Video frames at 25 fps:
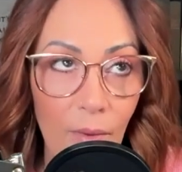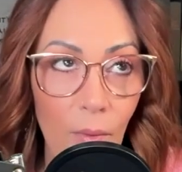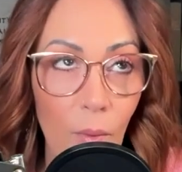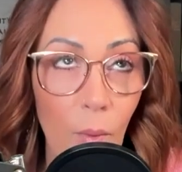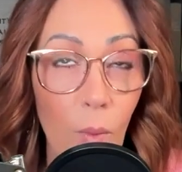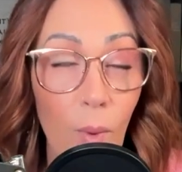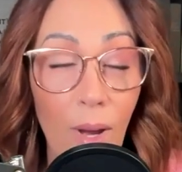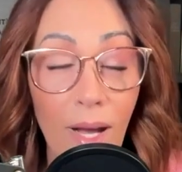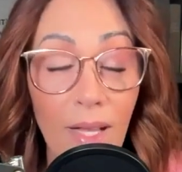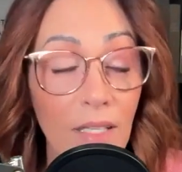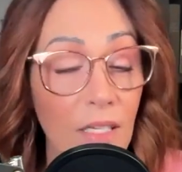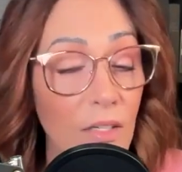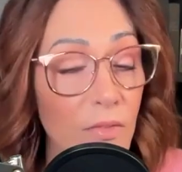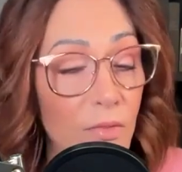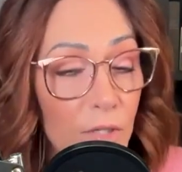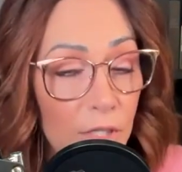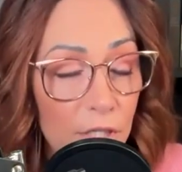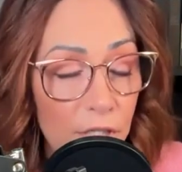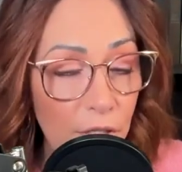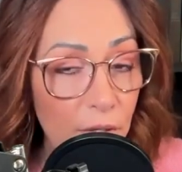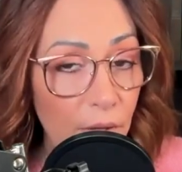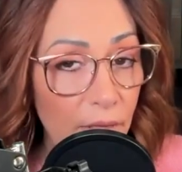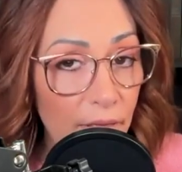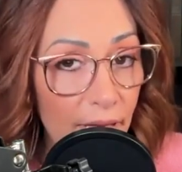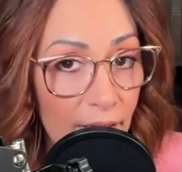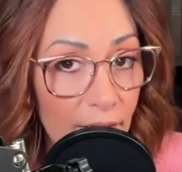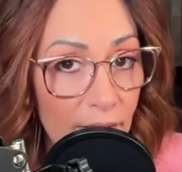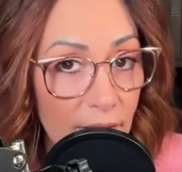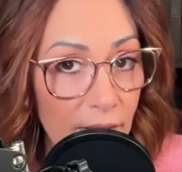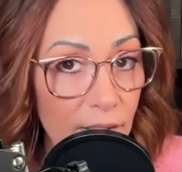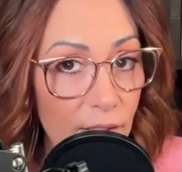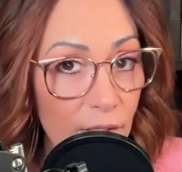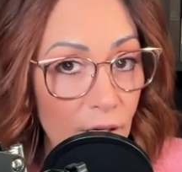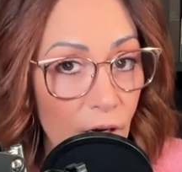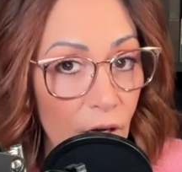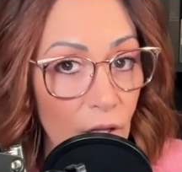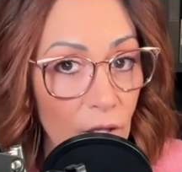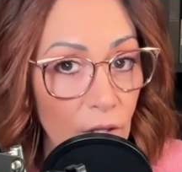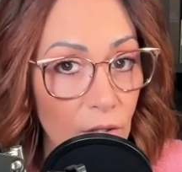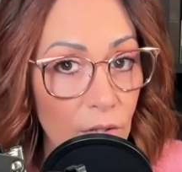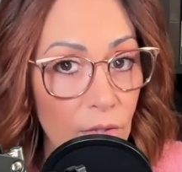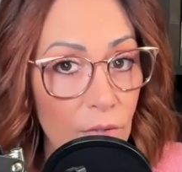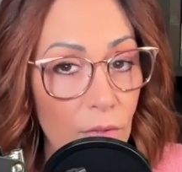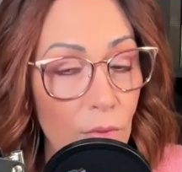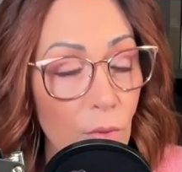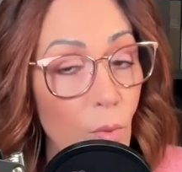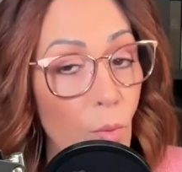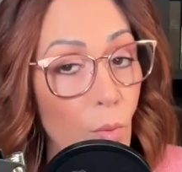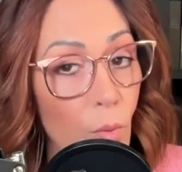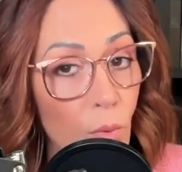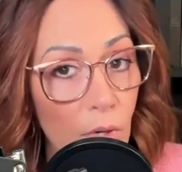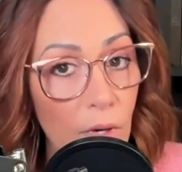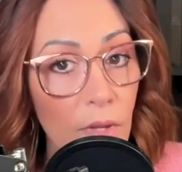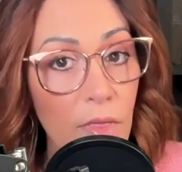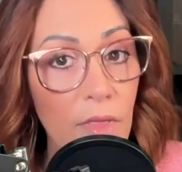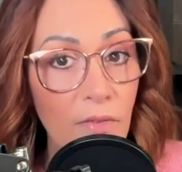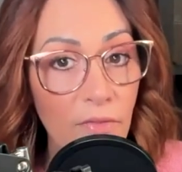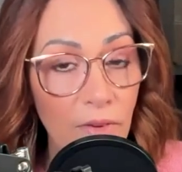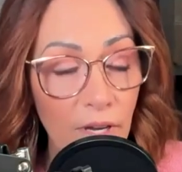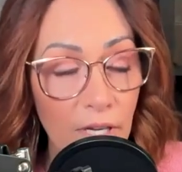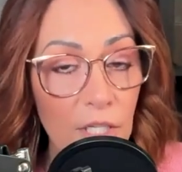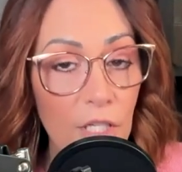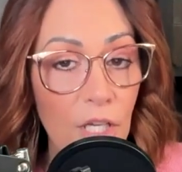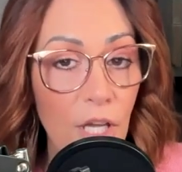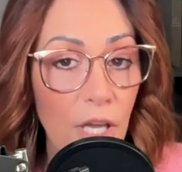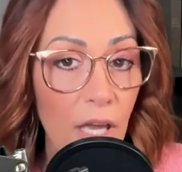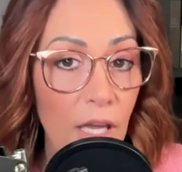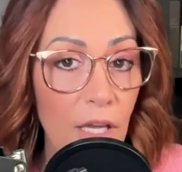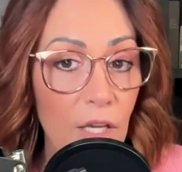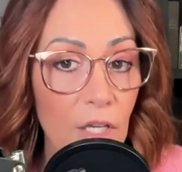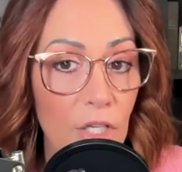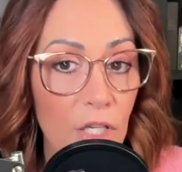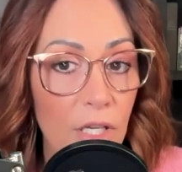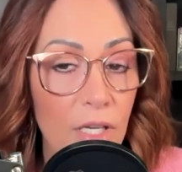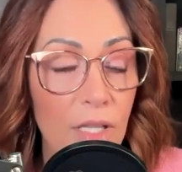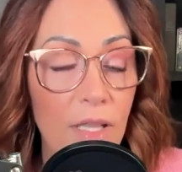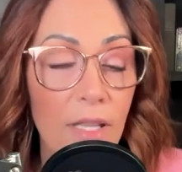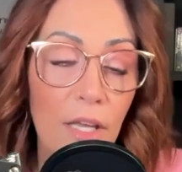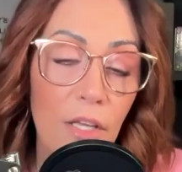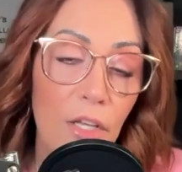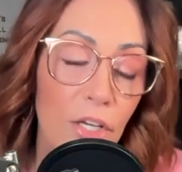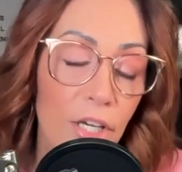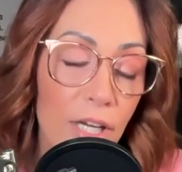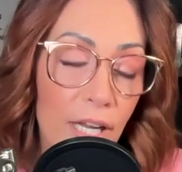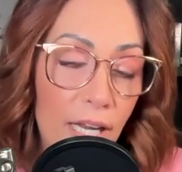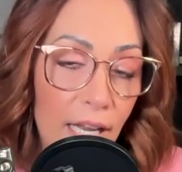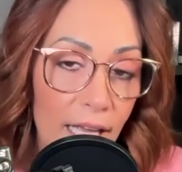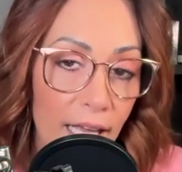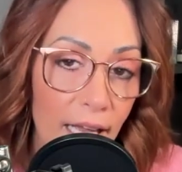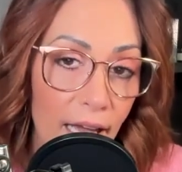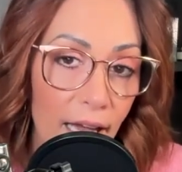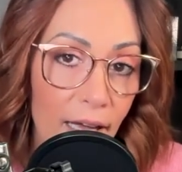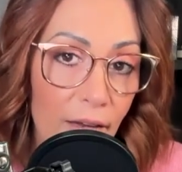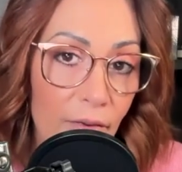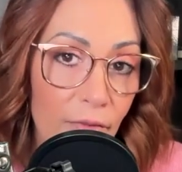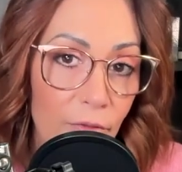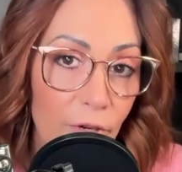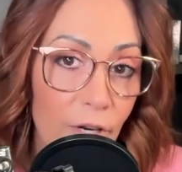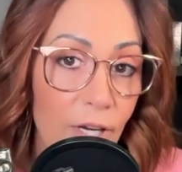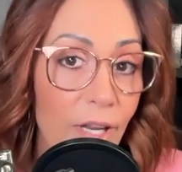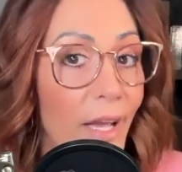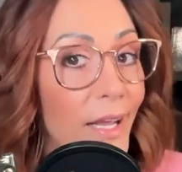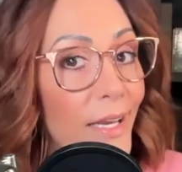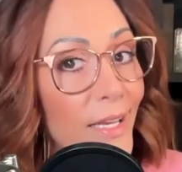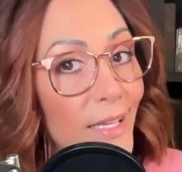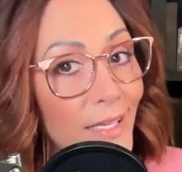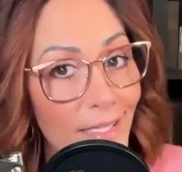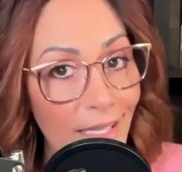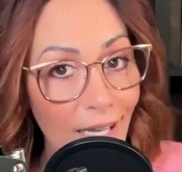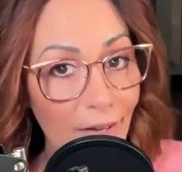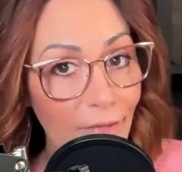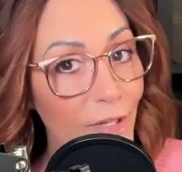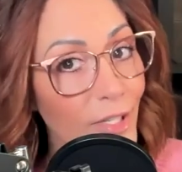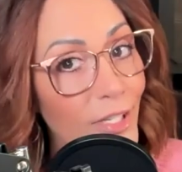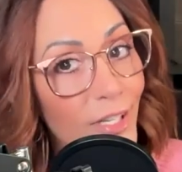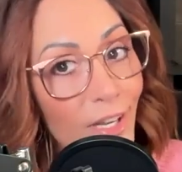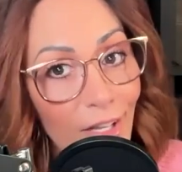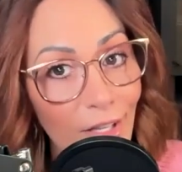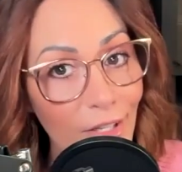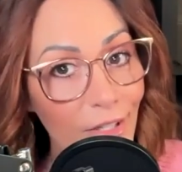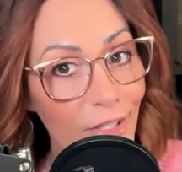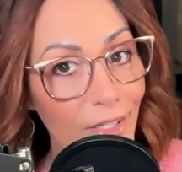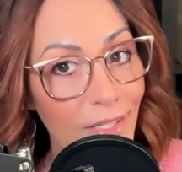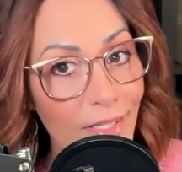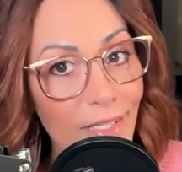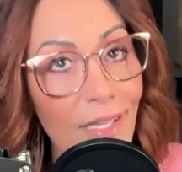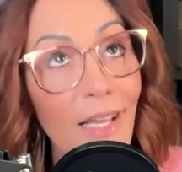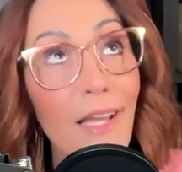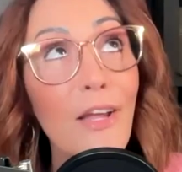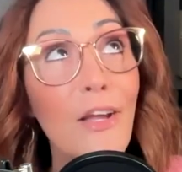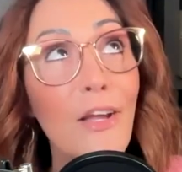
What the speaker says: well over $2,000 worth of education that you're going to get for $97